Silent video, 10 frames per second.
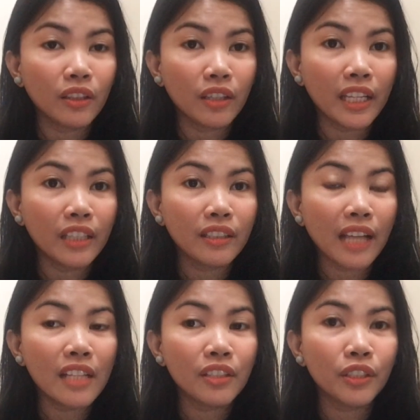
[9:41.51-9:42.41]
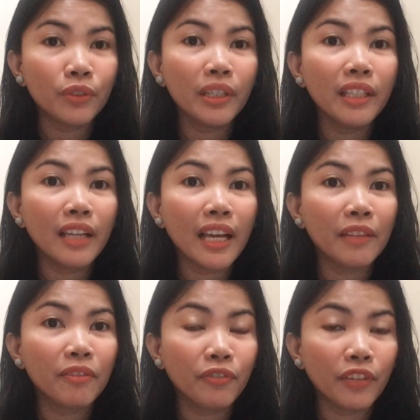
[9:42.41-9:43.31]
in answering
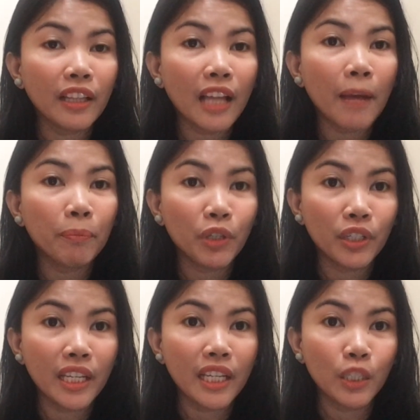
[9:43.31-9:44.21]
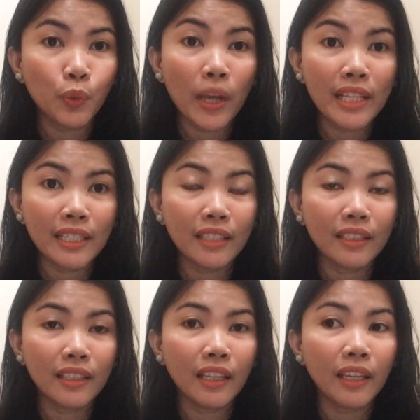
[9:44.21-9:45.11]
and fill up your
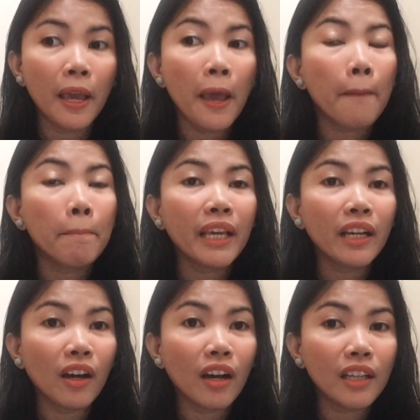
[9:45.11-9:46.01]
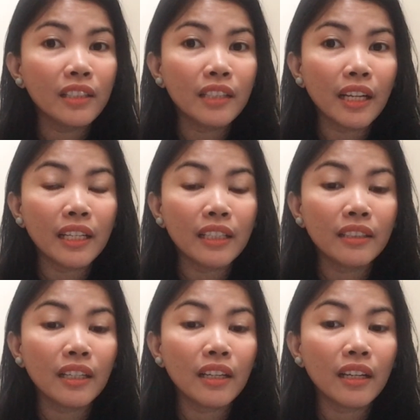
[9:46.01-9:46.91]
DS-160, because
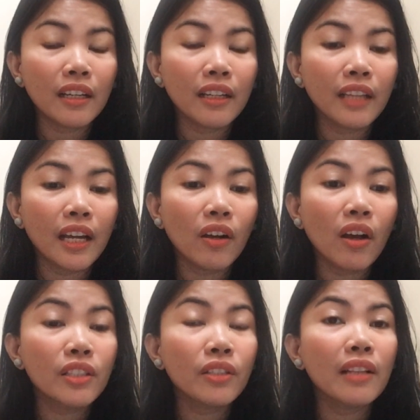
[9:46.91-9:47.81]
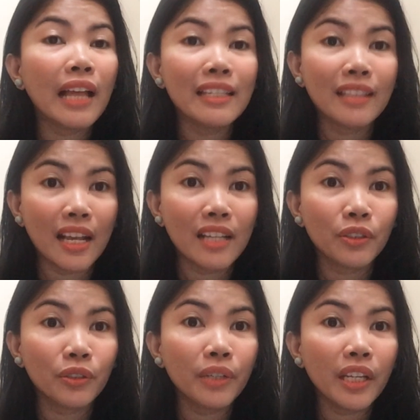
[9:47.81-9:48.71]
the consul has
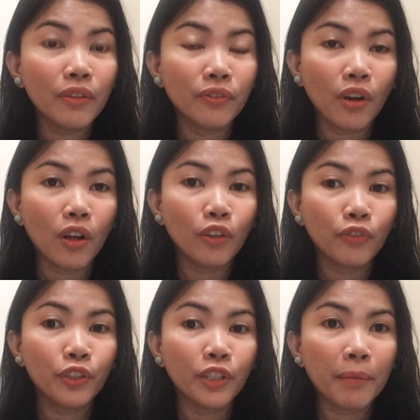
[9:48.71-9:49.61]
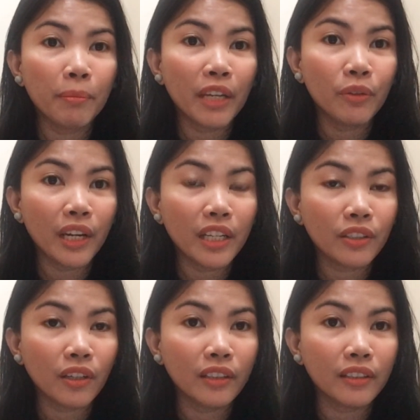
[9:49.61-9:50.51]
history of all of your
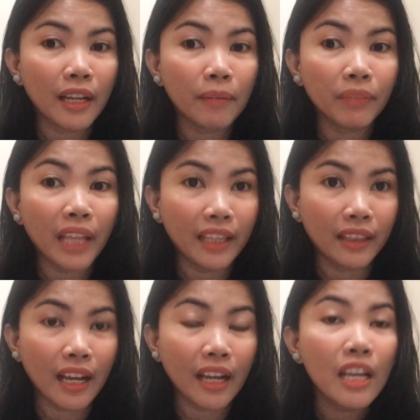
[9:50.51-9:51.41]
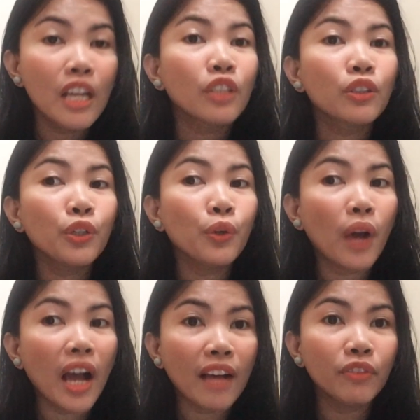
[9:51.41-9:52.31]
immigration data. So you
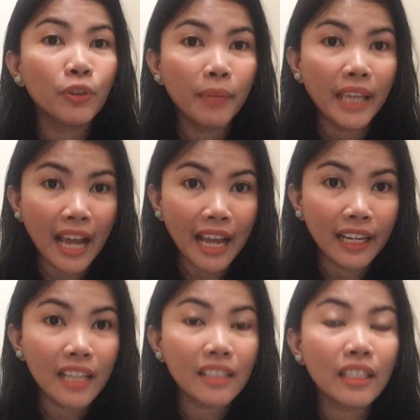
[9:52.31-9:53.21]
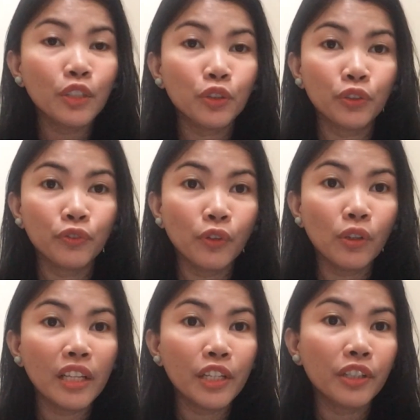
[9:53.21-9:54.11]
have to be honest and
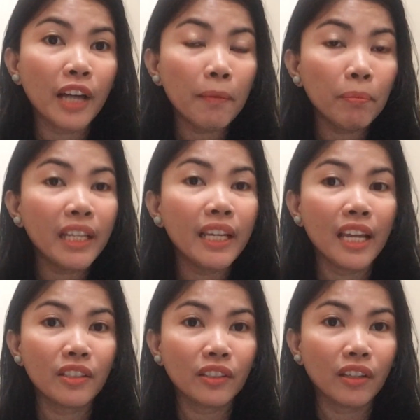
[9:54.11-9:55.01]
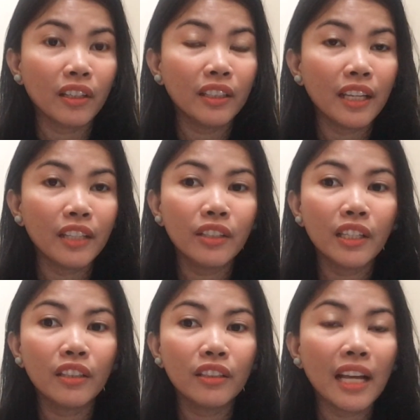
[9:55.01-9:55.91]
truthful in your application and
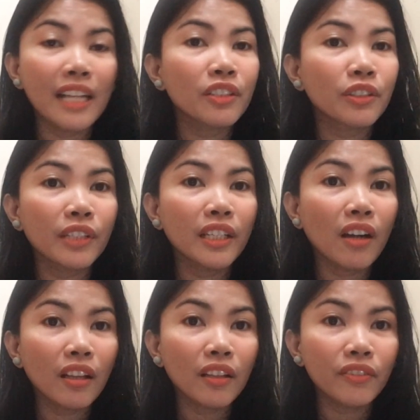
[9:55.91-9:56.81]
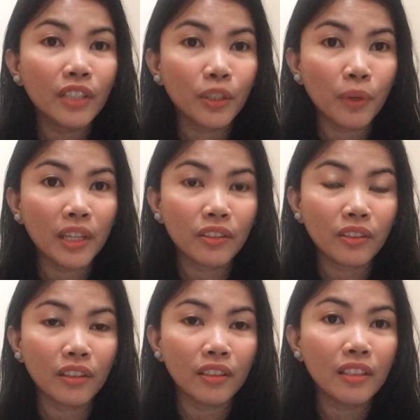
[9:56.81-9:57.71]
in answering all of the
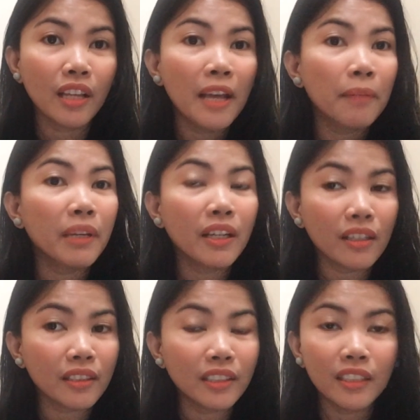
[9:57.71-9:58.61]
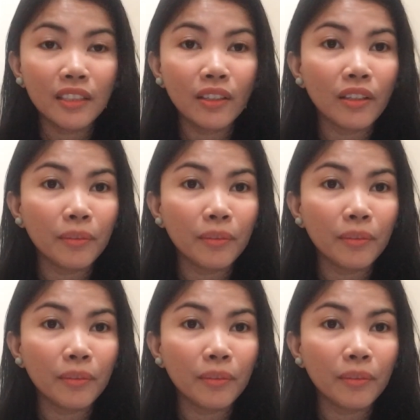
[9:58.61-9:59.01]
questions, because there's a